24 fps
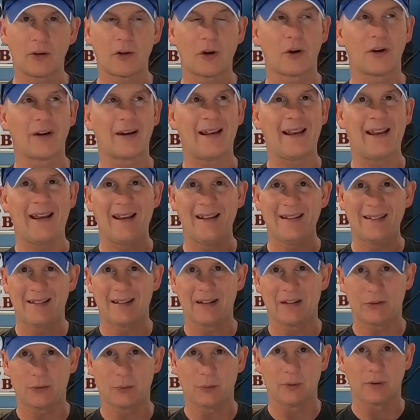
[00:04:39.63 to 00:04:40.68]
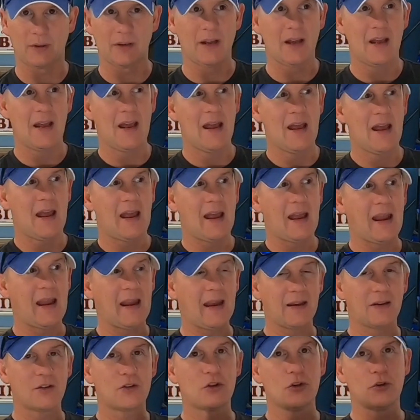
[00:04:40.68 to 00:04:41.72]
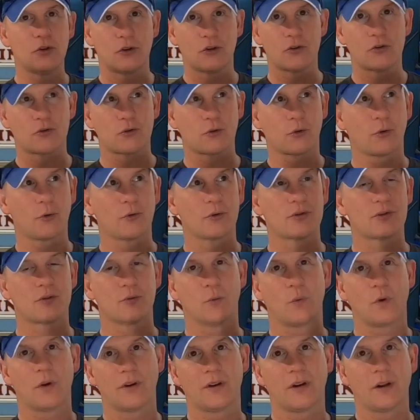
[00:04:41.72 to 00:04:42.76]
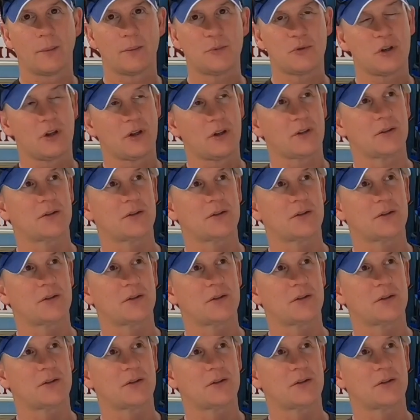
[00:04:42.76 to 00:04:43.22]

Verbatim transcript: Kart and this one, and 2 controllers and 1 nunchuck.